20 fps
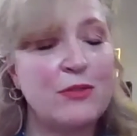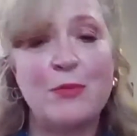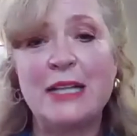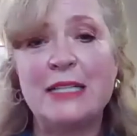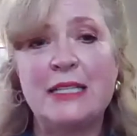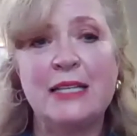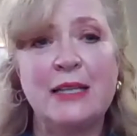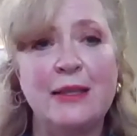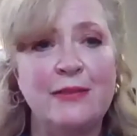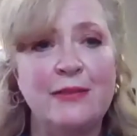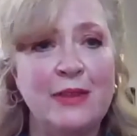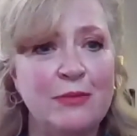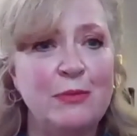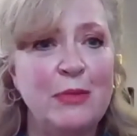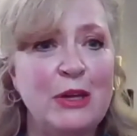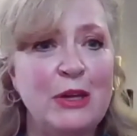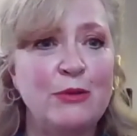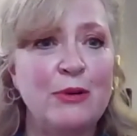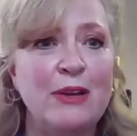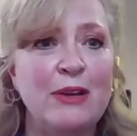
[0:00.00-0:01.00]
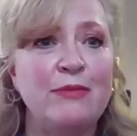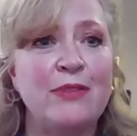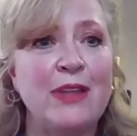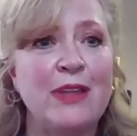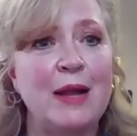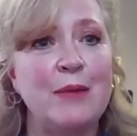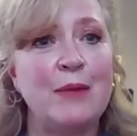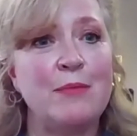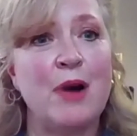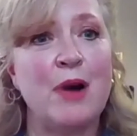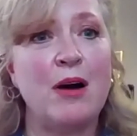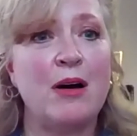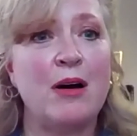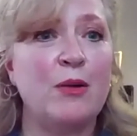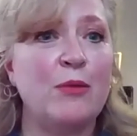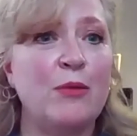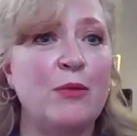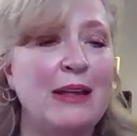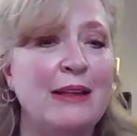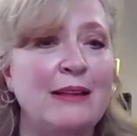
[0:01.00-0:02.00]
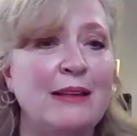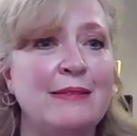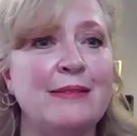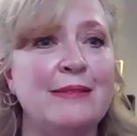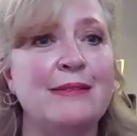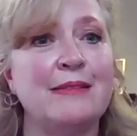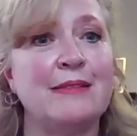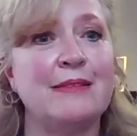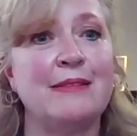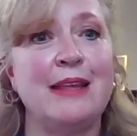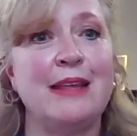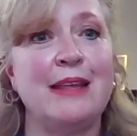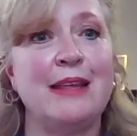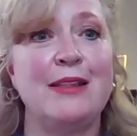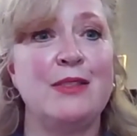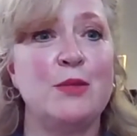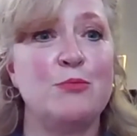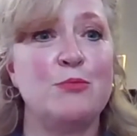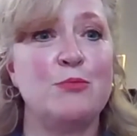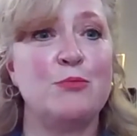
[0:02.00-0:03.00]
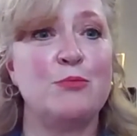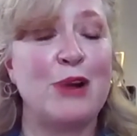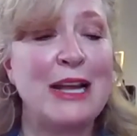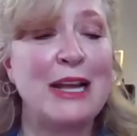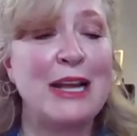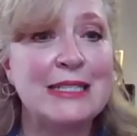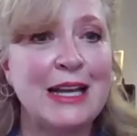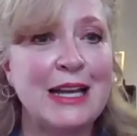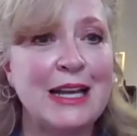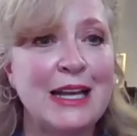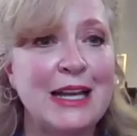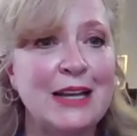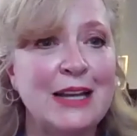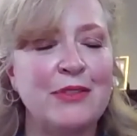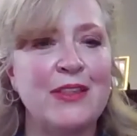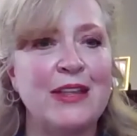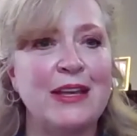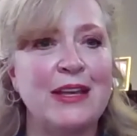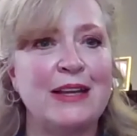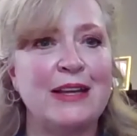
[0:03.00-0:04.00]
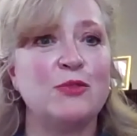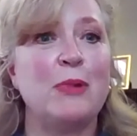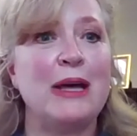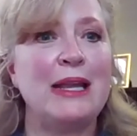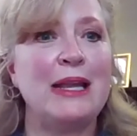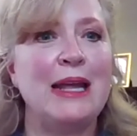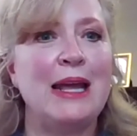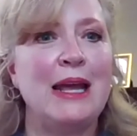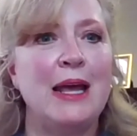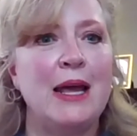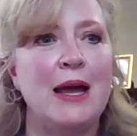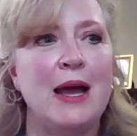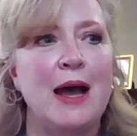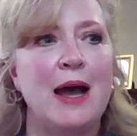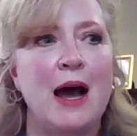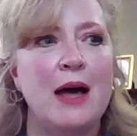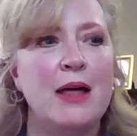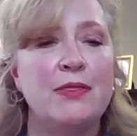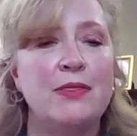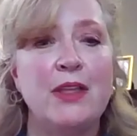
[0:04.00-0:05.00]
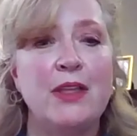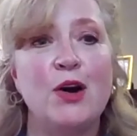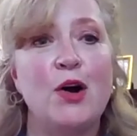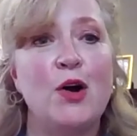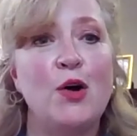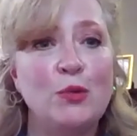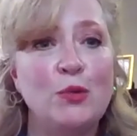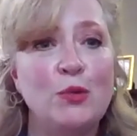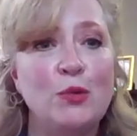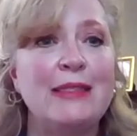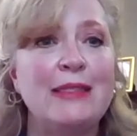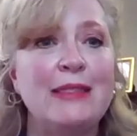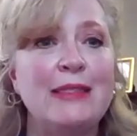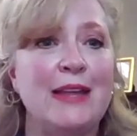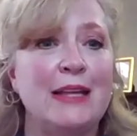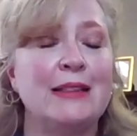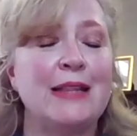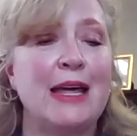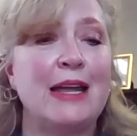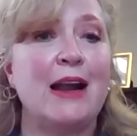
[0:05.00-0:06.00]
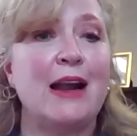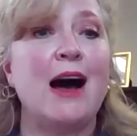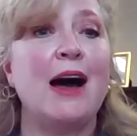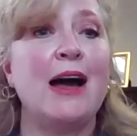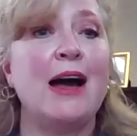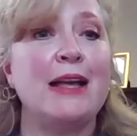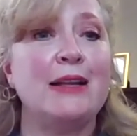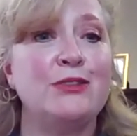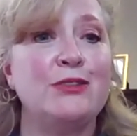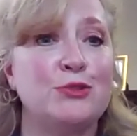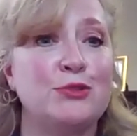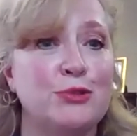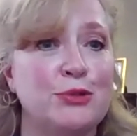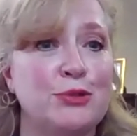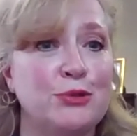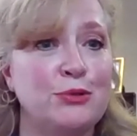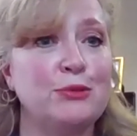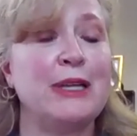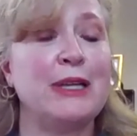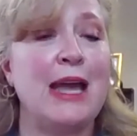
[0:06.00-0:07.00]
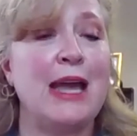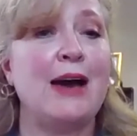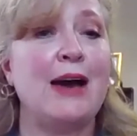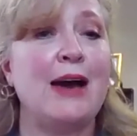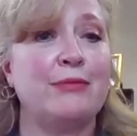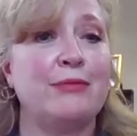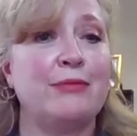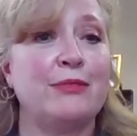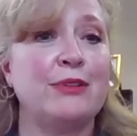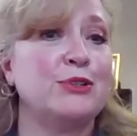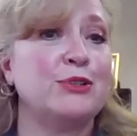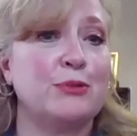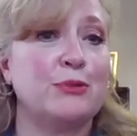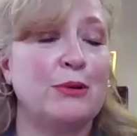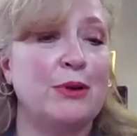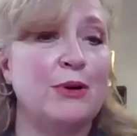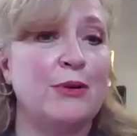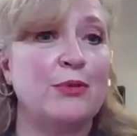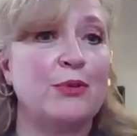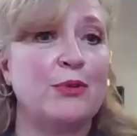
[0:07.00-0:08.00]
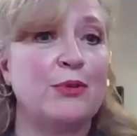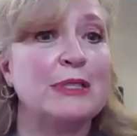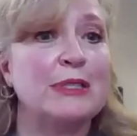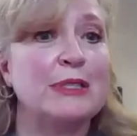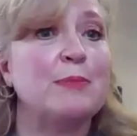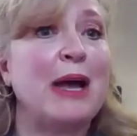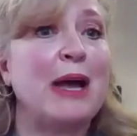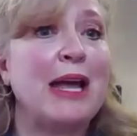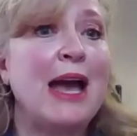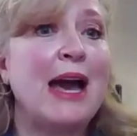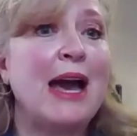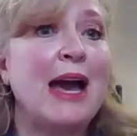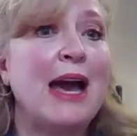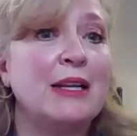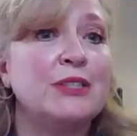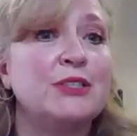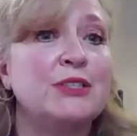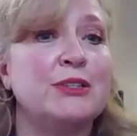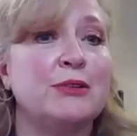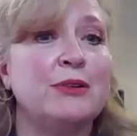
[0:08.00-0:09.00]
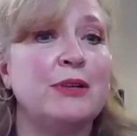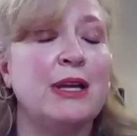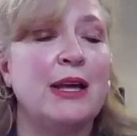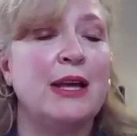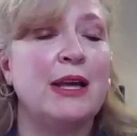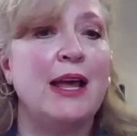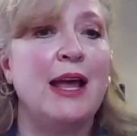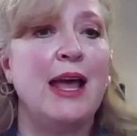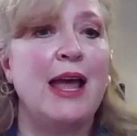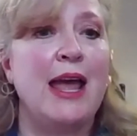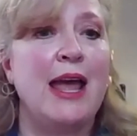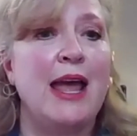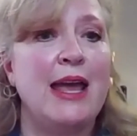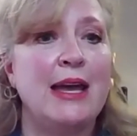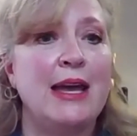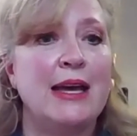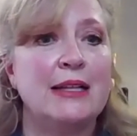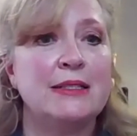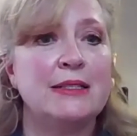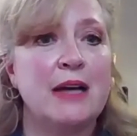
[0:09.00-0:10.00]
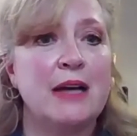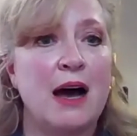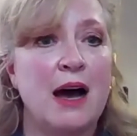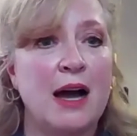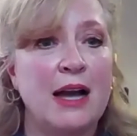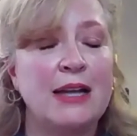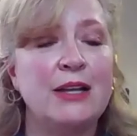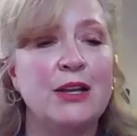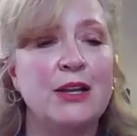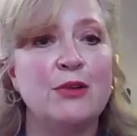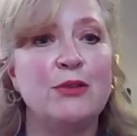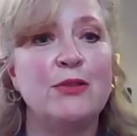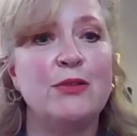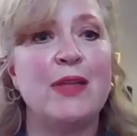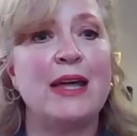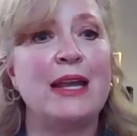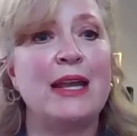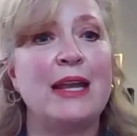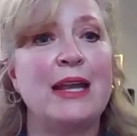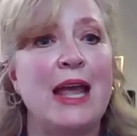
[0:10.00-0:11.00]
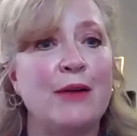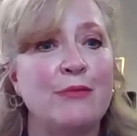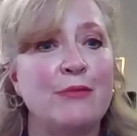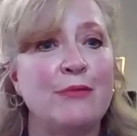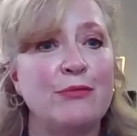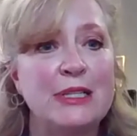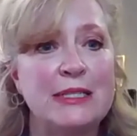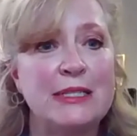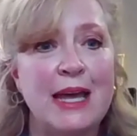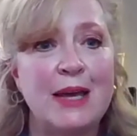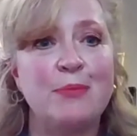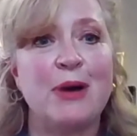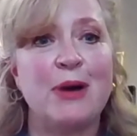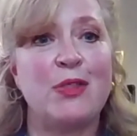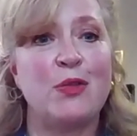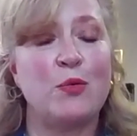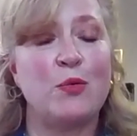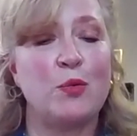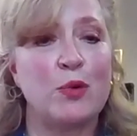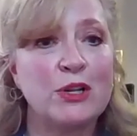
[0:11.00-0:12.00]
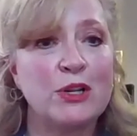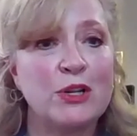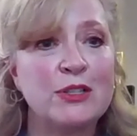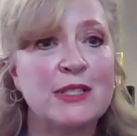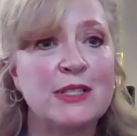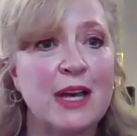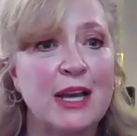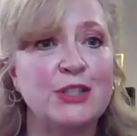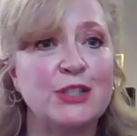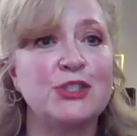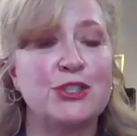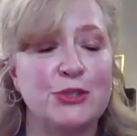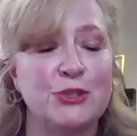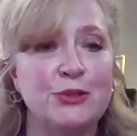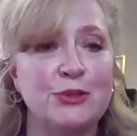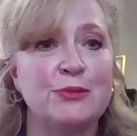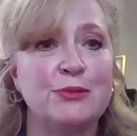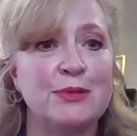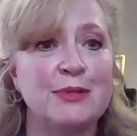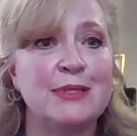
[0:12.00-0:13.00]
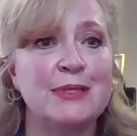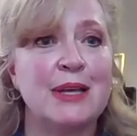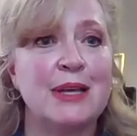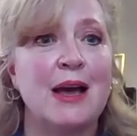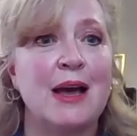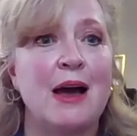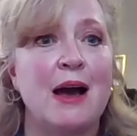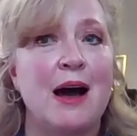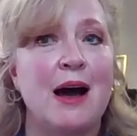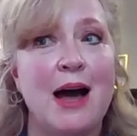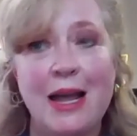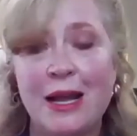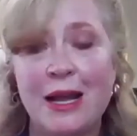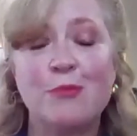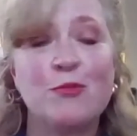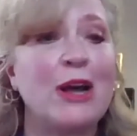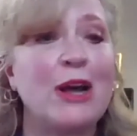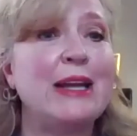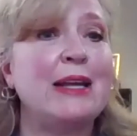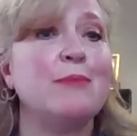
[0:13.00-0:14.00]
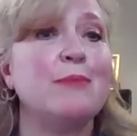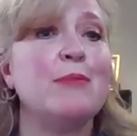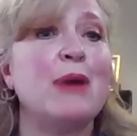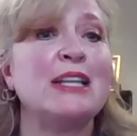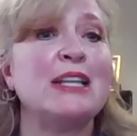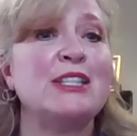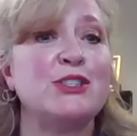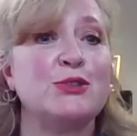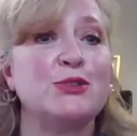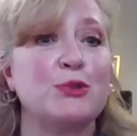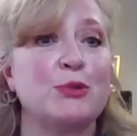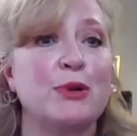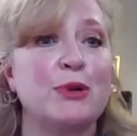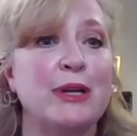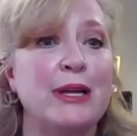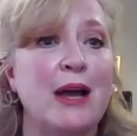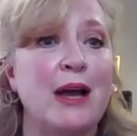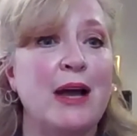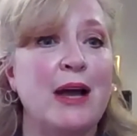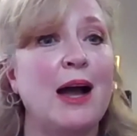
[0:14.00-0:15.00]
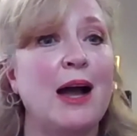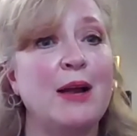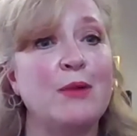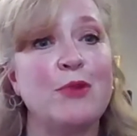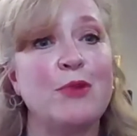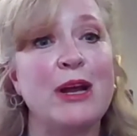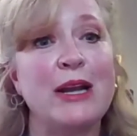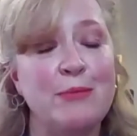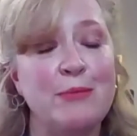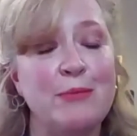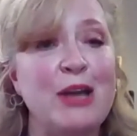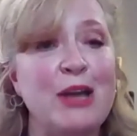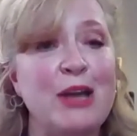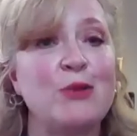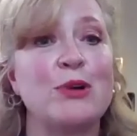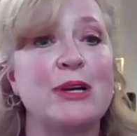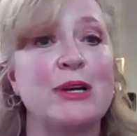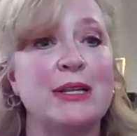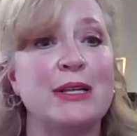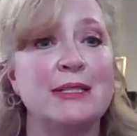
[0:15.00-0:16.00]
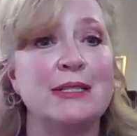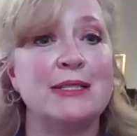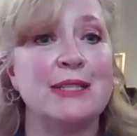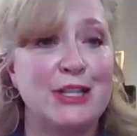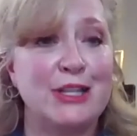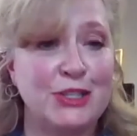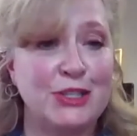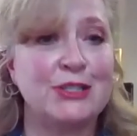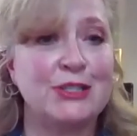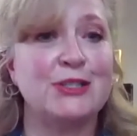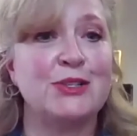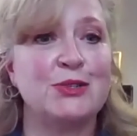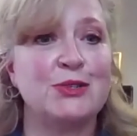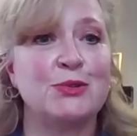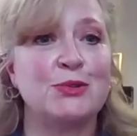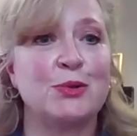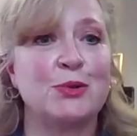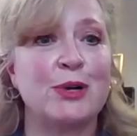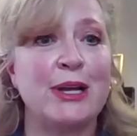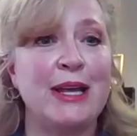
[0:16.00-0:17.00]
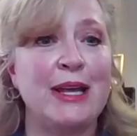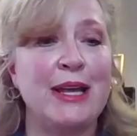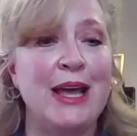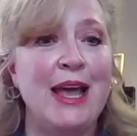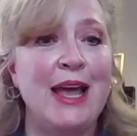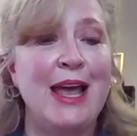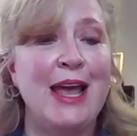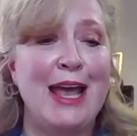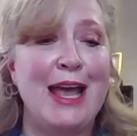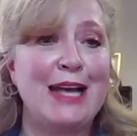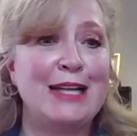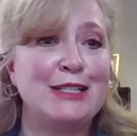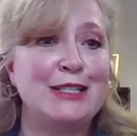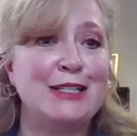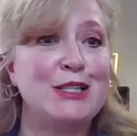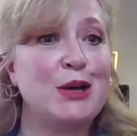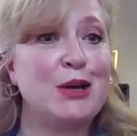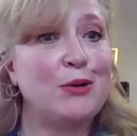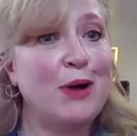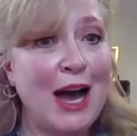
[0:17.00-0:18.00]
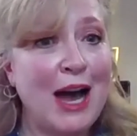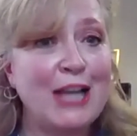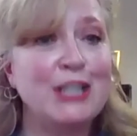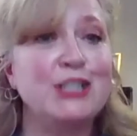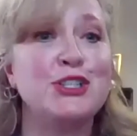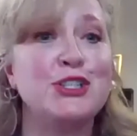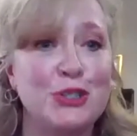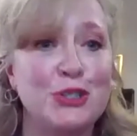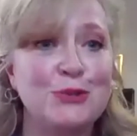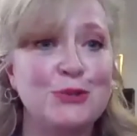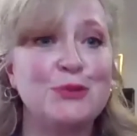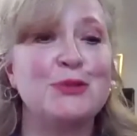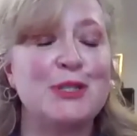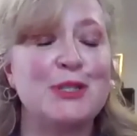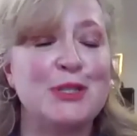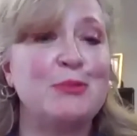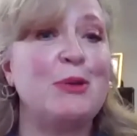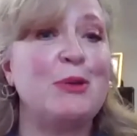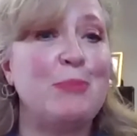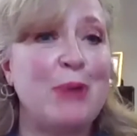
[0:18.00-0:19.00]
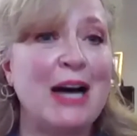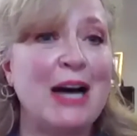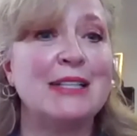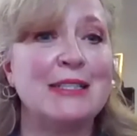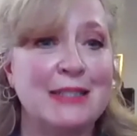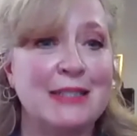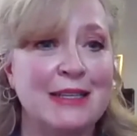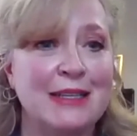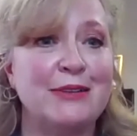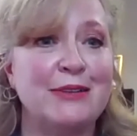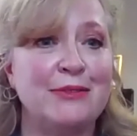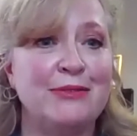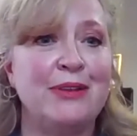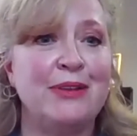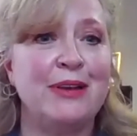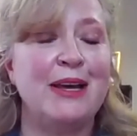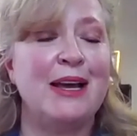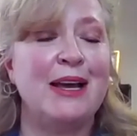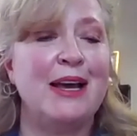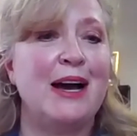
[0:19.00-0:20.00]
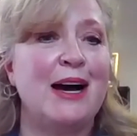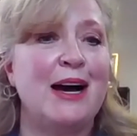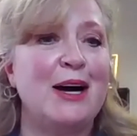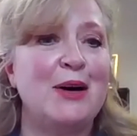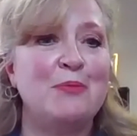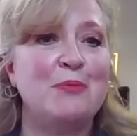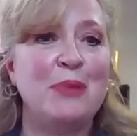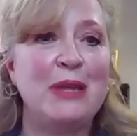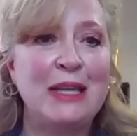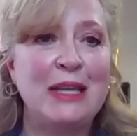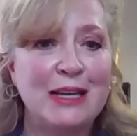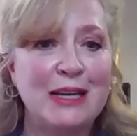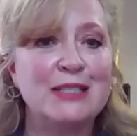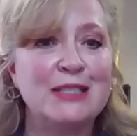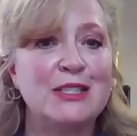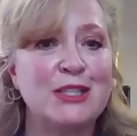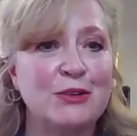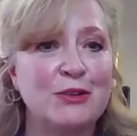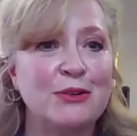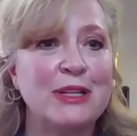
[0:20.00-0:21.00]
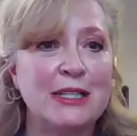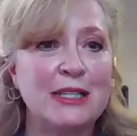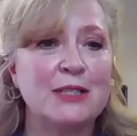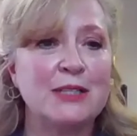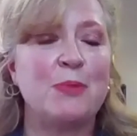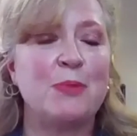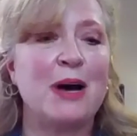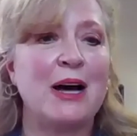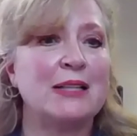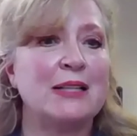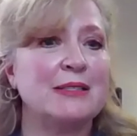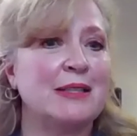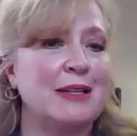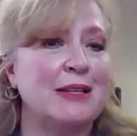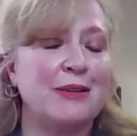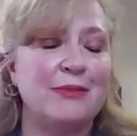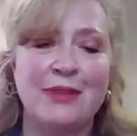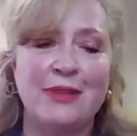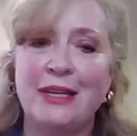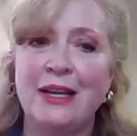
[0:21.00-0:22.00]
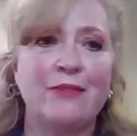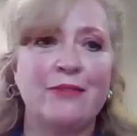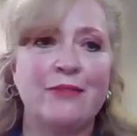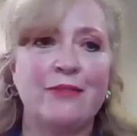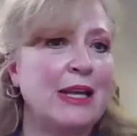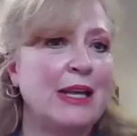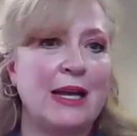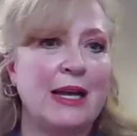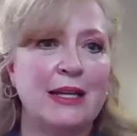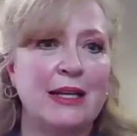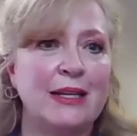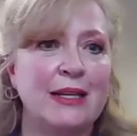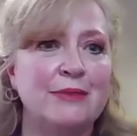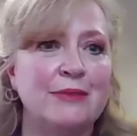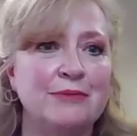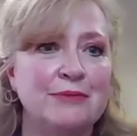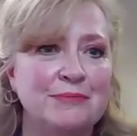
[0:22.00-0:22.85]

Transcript: of my team give me grief that I'm always seeing the bright side of things, but the only thing that I truly have control over is my attitude. And I know that every day by the words I choose, I am writing my story. I am writing my organization's story. And so I choose to be positive because there is positive in every negative.